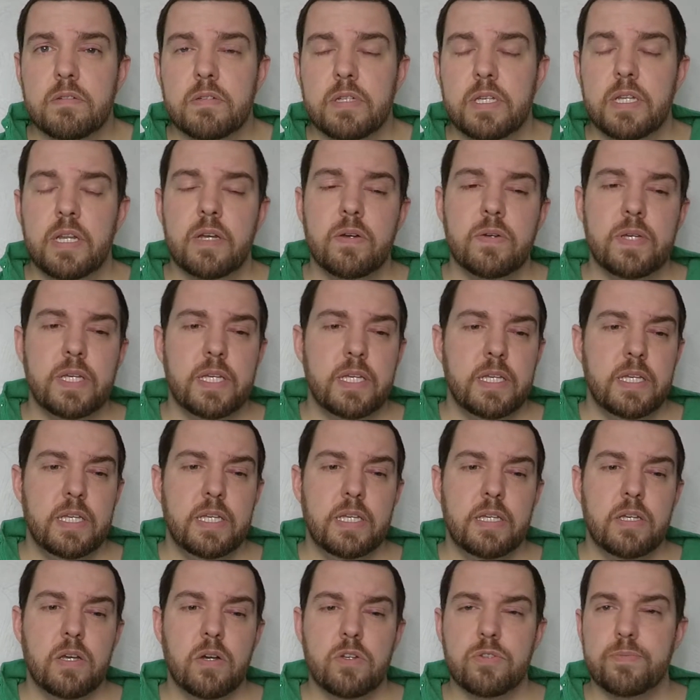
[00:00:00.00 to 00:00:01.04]
You know,
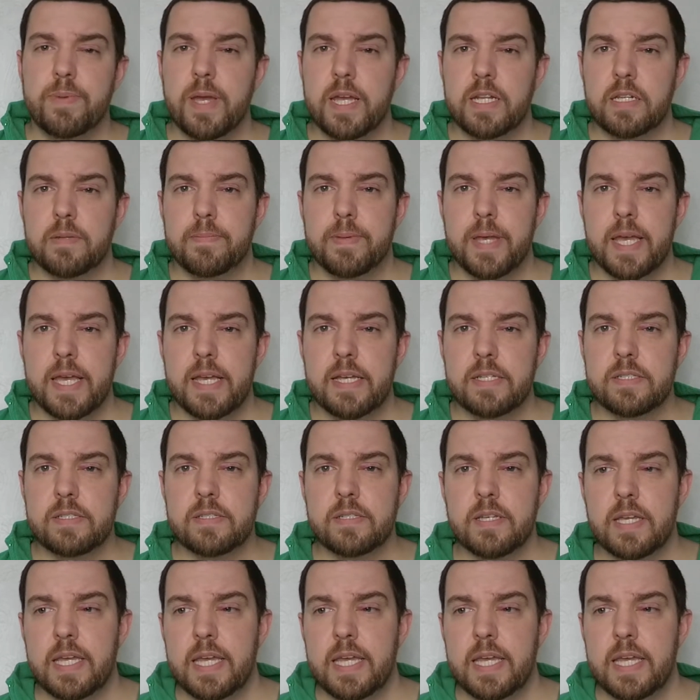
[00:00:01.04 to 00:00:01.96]
he goes back to pass,